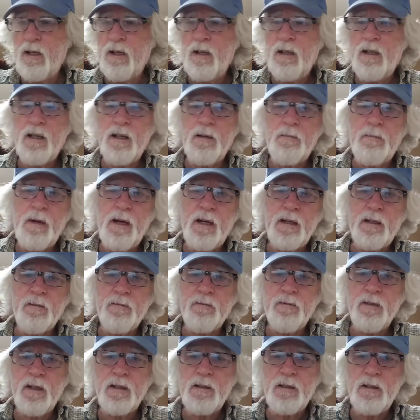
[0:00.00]
and a pack
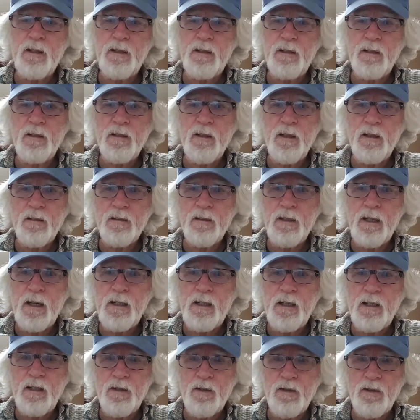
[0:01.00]
of
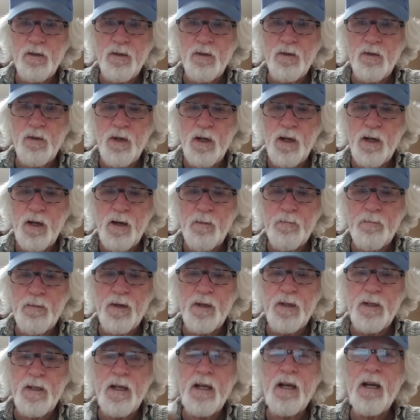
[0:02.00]
1992
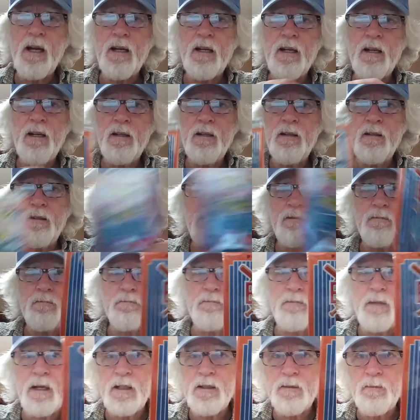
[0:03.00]
Upper Deck
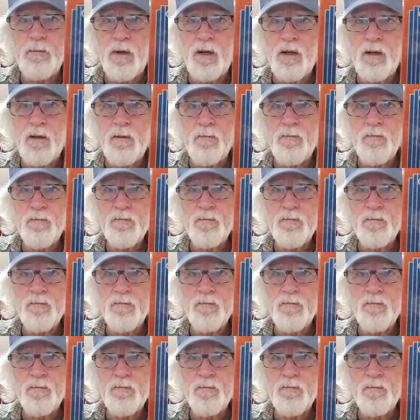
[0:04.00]
baseball.